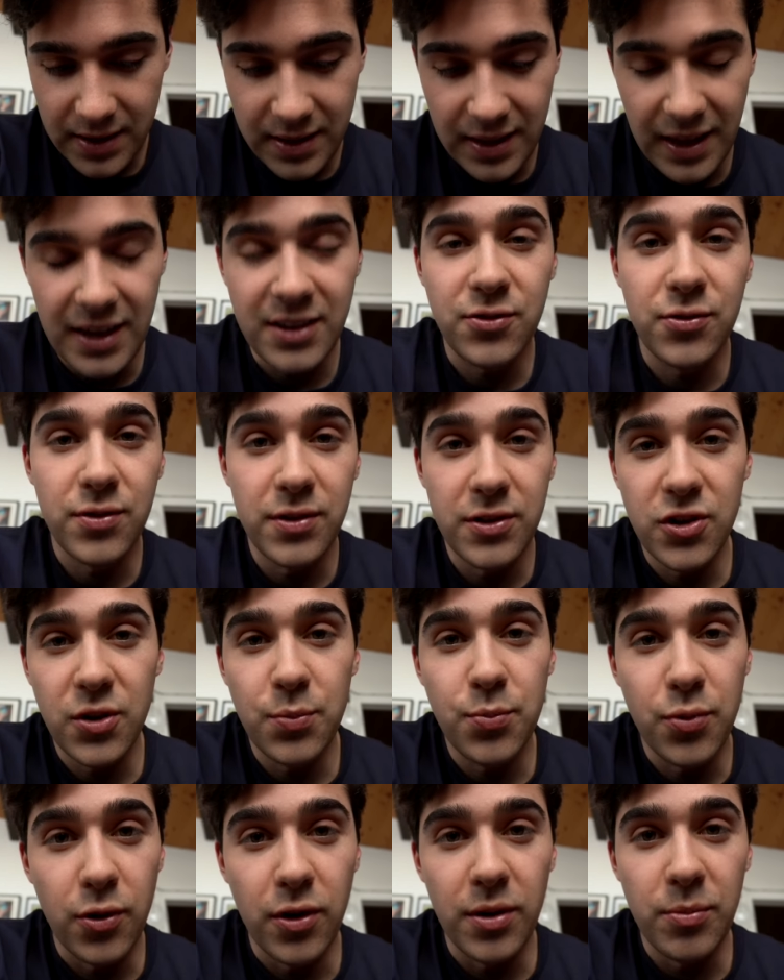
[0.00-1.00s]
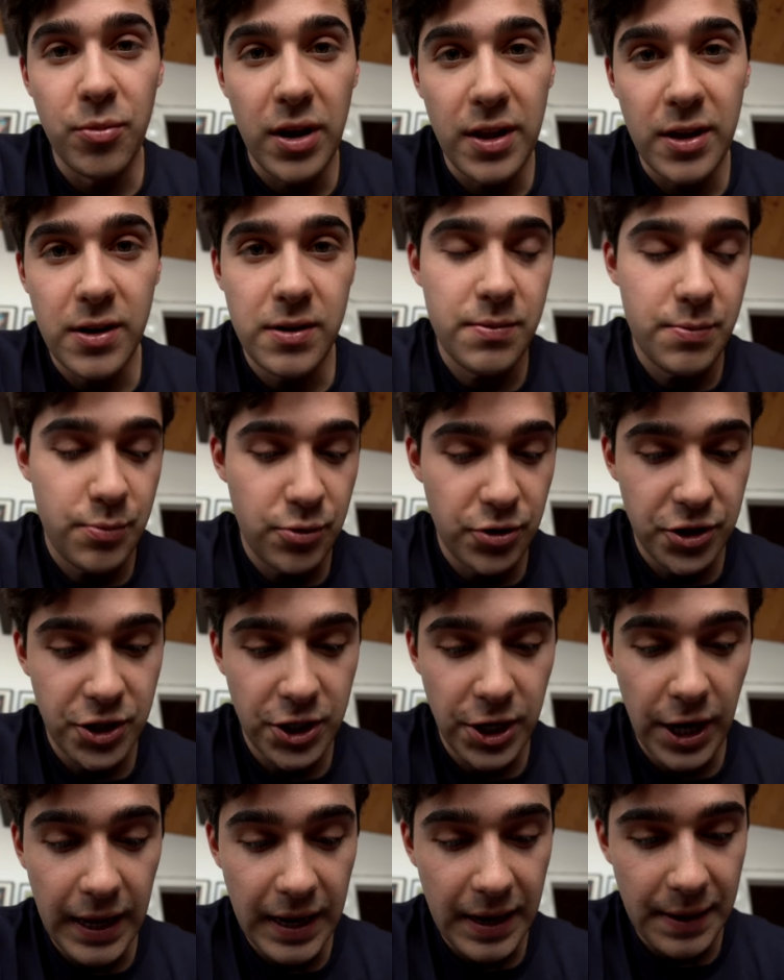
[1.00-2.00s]
Thanks for the support, brother.
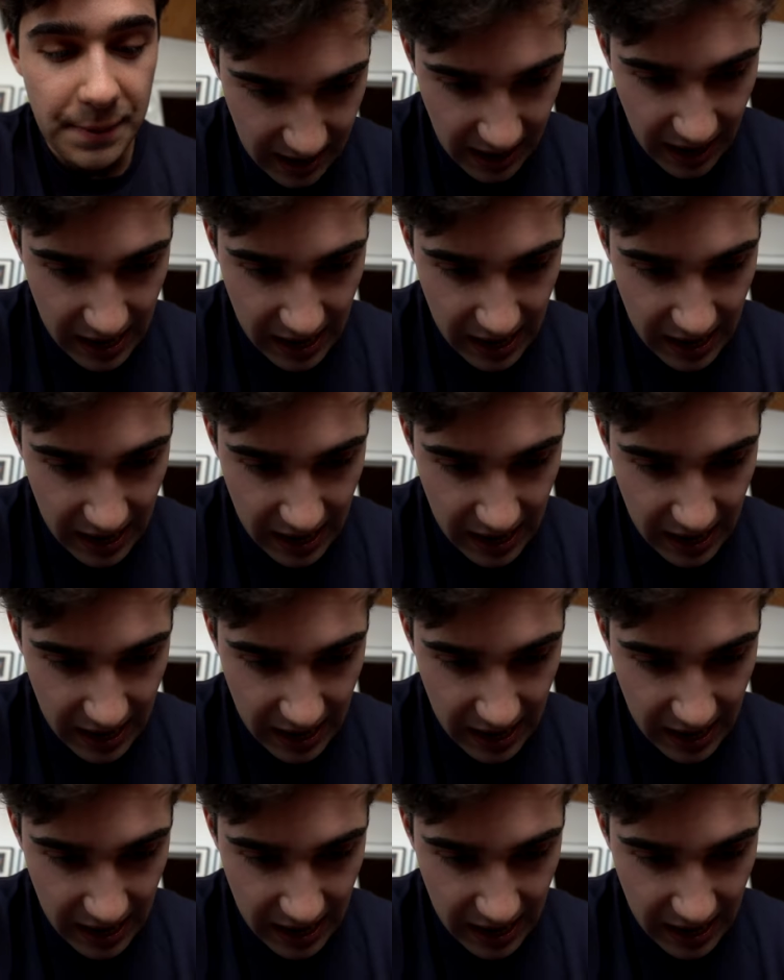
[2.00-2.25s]
Appreciate it.